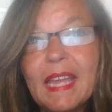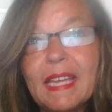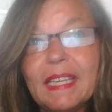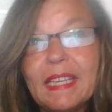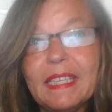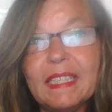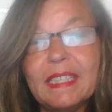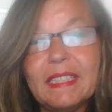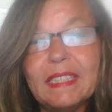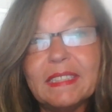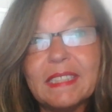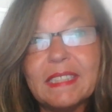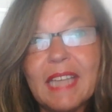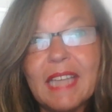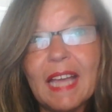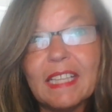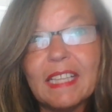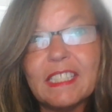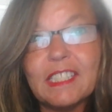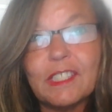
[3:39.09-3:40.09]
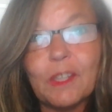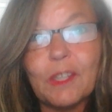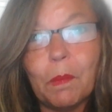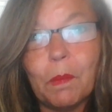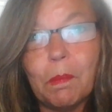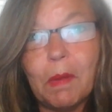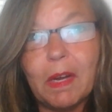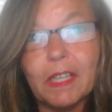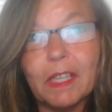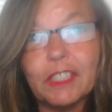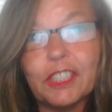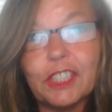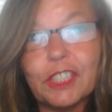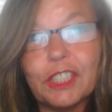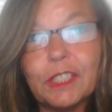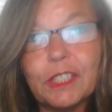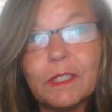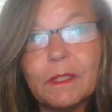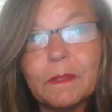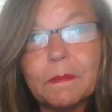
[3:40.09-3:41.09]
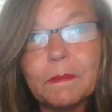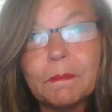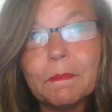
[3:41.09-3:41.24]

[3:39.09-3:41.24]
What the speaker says: It's not so much